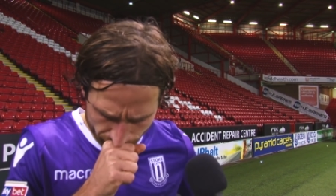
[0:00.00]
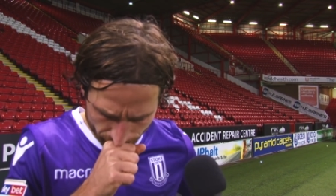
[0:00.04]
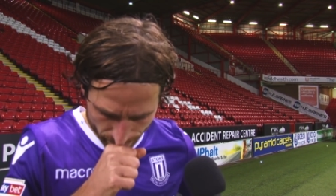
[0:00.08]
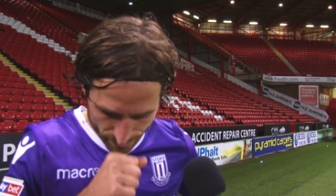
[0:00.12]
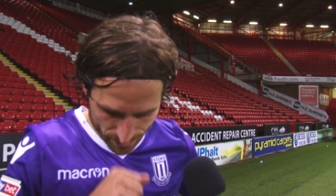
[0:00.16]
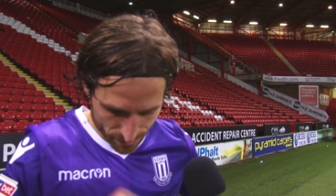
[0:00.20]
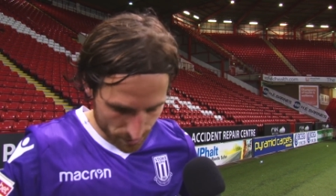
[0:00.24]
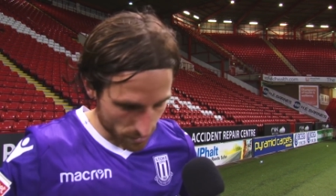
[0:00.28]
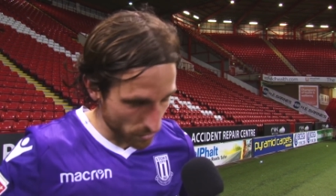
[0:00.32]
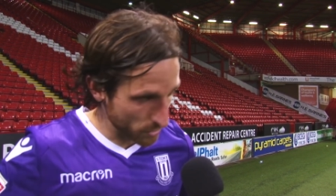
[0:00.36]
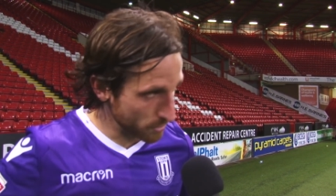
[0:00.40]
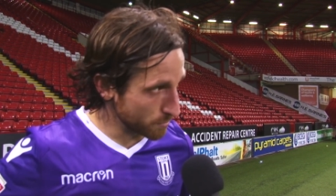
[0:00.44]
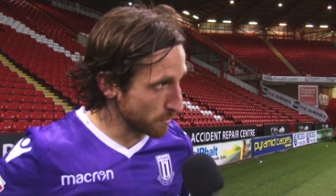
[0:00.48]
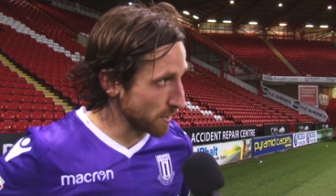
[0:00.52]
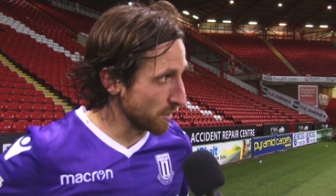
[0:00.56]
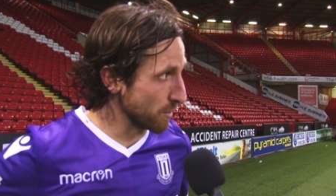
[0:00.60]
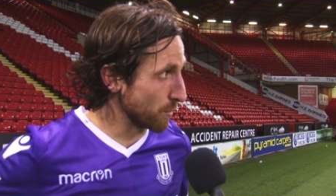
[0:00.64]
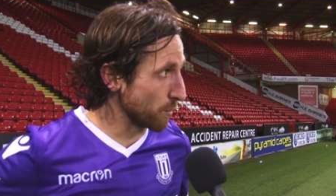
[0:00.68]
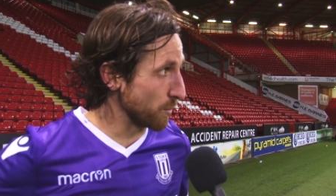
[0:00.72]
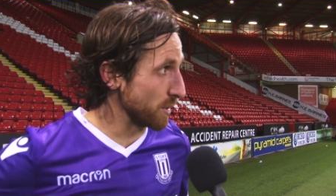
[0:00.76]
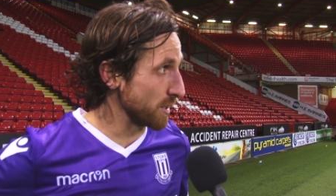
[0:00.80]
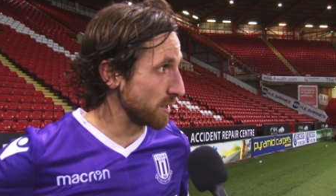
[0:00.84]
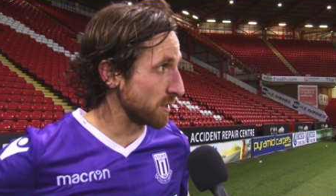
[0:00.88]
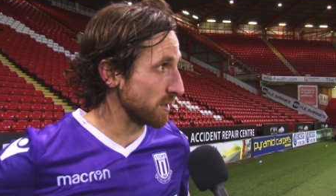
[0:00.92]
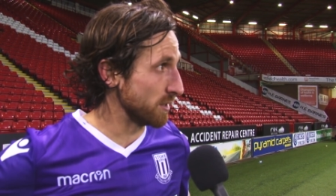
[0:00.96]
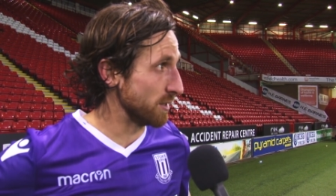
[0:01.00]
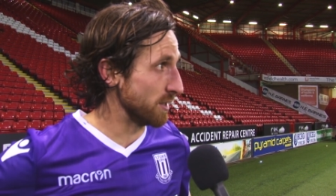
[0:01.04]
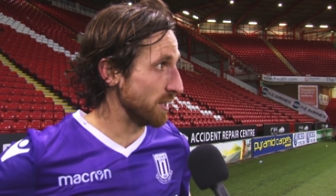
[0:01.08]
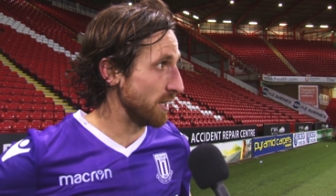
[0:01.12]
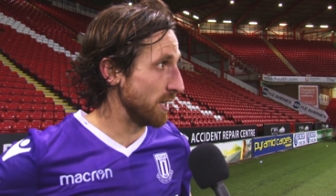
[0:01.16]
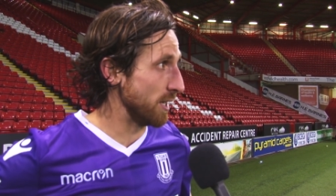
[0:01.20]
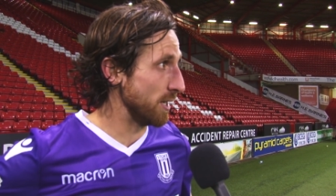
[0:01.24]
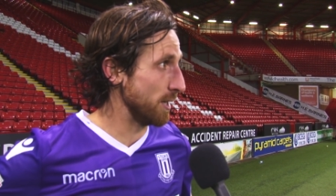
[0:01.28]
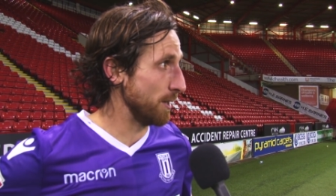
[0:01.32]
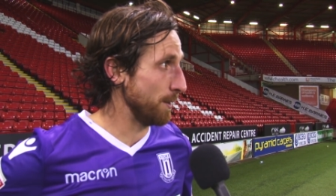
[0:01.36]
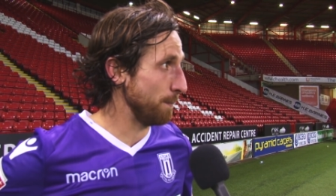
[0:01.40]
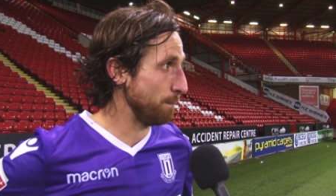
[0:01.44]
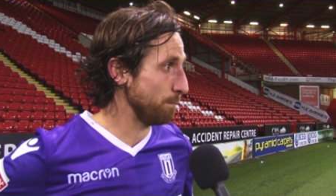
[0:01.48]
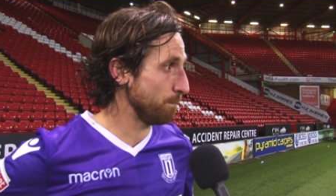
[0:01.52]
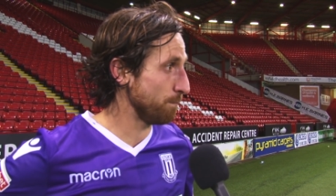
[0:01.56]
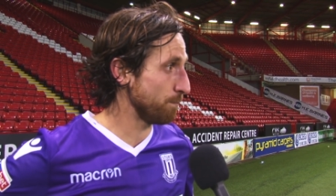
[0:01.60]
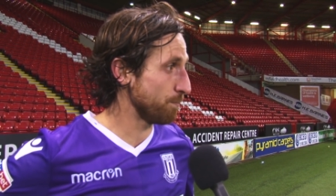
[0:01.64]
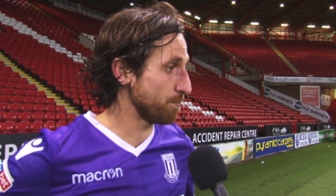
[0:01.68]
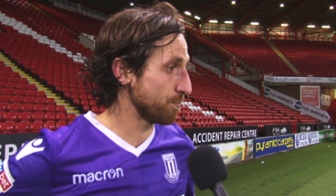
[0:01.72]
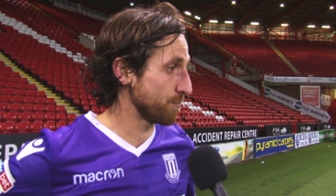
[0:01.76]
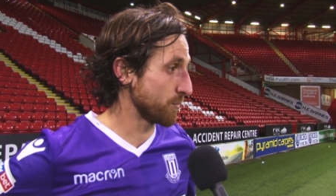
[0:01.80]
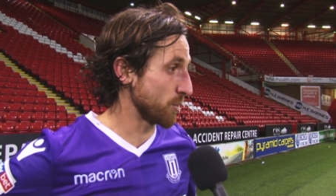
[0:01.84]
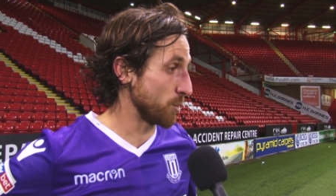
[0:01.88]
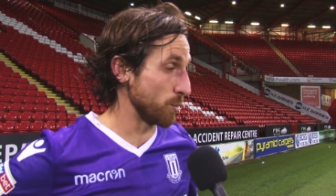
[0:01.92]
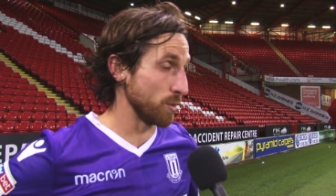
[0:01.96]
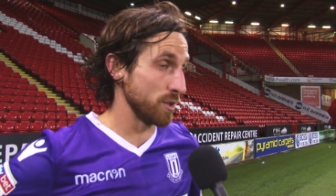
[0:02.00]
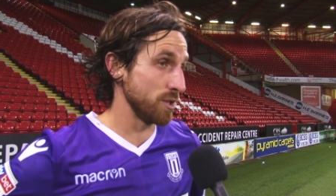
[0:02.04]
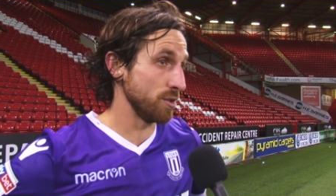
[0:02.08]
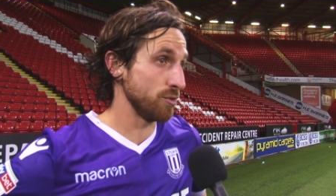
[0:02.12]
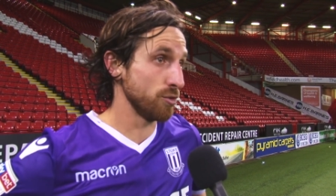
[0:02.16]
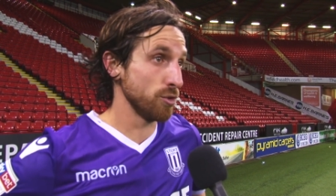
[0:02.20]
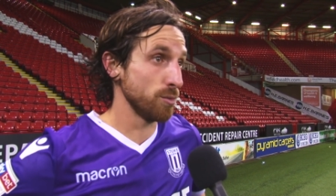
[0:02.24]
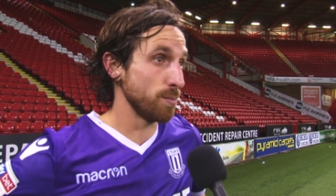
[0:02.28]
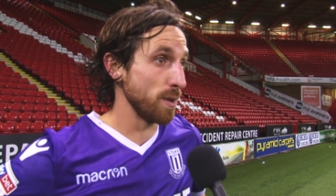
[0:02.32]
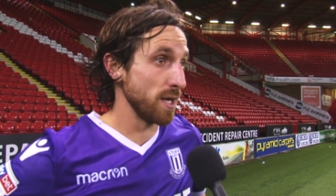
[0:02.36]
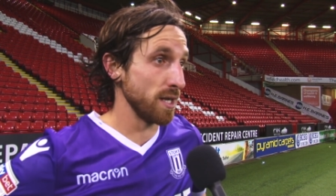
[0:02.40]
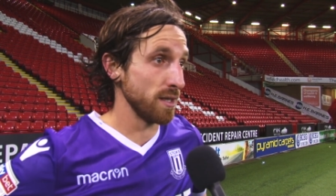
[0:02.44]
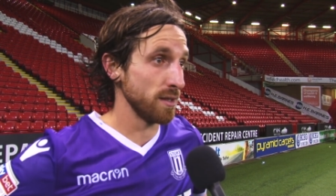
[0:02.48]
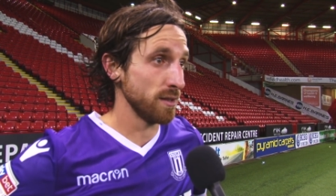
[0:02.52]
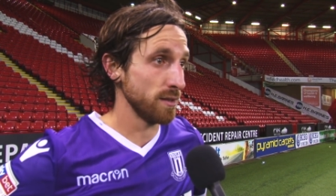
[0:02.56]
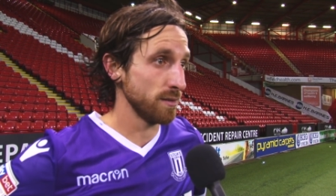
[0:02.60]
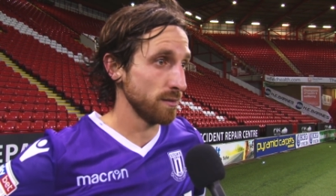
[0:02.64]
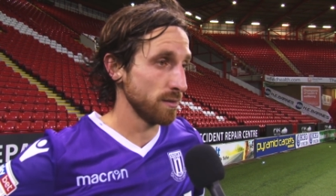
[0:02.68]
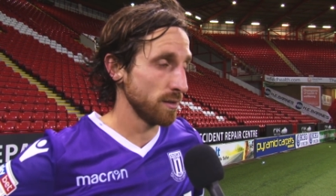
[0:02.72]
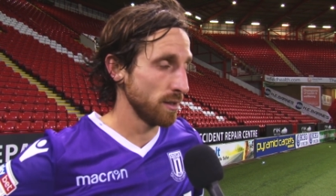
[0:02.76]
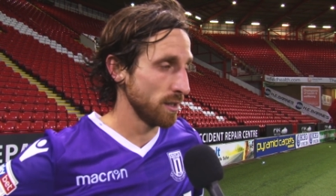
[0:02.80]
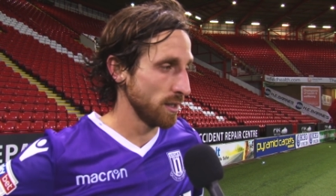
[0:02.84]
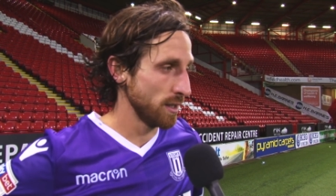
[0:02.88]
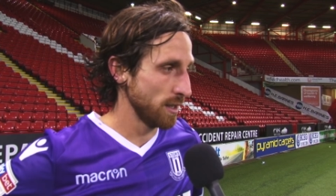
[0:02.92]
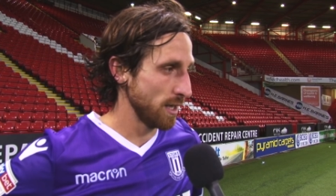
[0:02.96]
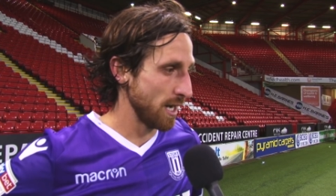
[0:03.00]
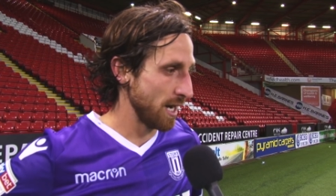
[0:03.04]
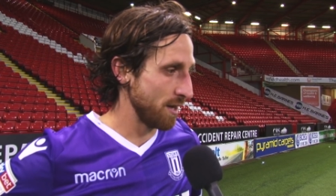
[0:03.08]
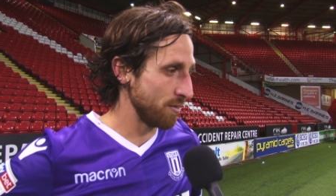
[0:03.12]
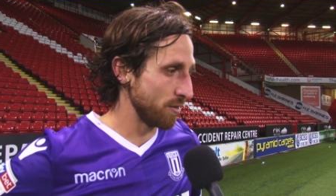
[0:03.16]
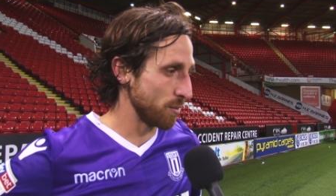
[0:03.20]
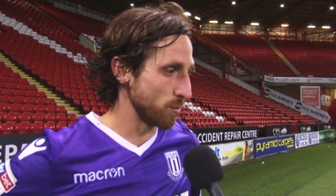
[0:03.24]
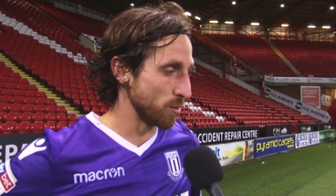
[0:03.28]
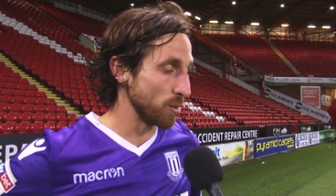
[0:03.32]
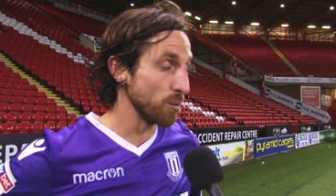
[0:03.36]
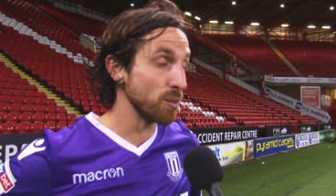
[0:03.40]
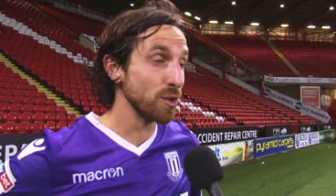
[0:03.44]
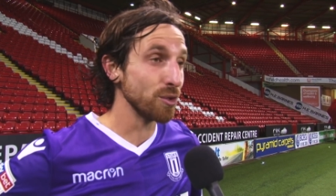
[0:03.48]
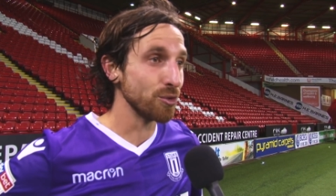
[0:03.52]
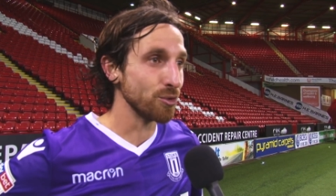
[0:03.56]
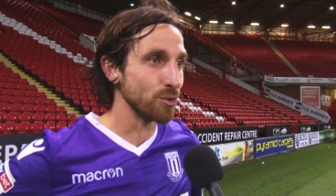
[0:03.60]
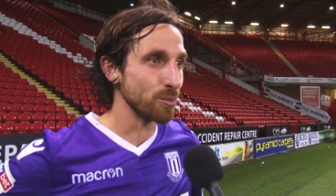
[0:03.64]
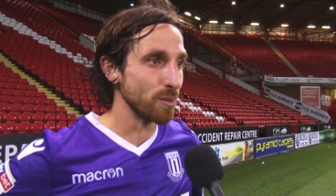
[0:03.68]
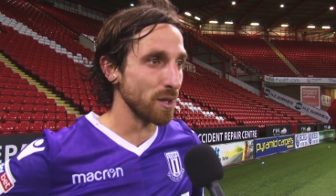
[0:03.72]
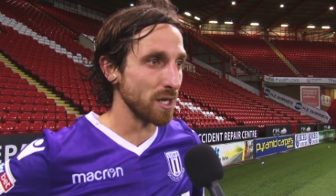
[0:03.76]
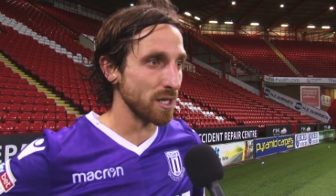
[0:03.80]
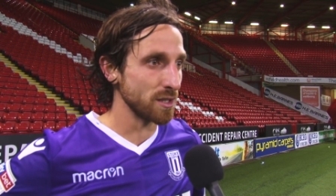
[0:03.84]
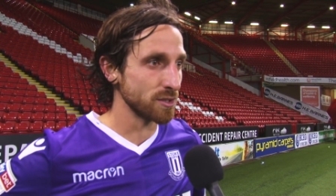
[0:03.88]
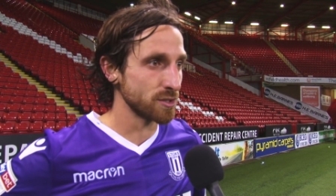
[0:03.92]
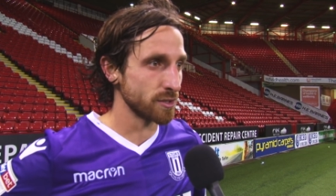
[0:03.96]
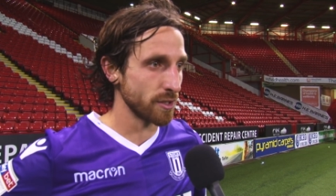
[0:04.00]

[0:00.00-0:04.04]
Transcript: excuse me, that we can uh, that we can do better, and that we will do better.